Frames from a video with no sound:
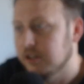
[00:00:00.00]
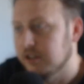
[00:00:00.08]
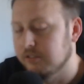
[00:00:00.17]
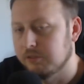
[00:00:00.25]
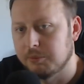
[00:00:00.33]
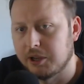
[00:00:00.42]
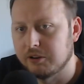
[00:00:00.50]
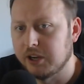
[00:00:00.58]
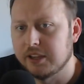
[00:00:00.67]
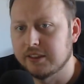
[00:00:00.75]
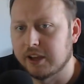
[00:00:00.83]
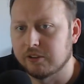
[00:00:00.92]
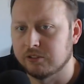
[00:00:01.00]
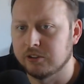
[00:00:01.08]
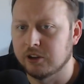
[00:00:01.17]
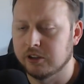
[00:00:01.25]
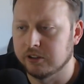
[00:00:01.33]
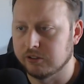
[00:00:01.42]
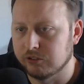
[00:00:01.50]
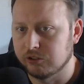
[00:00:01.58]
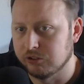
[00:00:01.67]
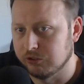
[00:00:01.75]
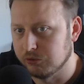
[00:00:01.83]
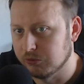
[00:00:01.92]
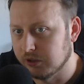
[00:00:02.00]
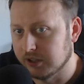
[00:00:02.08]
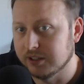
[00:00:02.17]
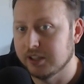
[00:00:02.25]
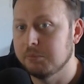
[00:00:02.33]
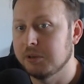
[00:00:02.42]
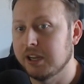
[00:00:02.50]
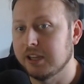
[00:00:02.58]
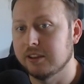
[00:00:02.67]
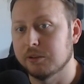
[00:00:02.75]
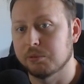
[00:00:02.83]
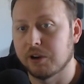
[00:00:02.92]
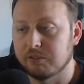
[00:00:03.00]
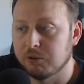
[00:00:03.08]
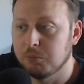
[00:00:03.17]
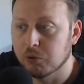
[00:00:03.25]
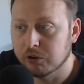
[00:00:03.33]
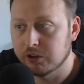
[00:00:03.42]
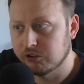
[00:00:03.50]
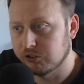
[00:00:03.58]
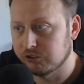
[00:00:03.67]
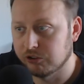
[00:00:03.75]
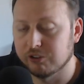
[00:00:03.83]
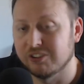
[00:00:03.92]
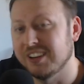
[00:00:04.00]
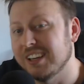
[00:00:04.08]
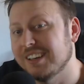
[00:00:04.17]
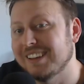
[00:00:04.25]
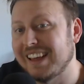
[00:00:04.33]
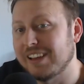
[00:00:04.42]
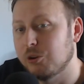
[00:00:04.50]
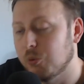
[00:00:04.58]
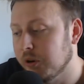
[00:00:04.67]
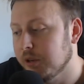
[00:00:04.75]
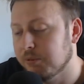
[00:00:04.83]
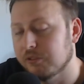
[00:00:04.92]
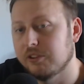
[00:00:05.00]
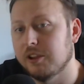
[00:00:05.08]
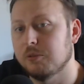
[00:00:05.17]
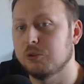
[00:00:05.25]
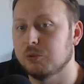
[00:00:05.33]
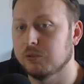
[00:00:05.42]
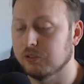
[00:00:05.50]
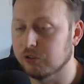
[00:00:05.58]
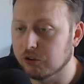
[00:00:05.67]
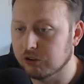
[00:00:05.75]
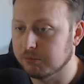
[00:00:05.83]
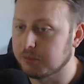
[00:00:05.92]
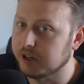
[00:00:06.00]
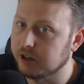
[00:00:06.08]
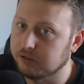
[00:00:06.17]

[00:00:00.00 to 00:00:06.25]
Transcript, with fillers: of about $8,000 to eliminate the private mortgage insurance and get to that 20%, which was a goal of mine.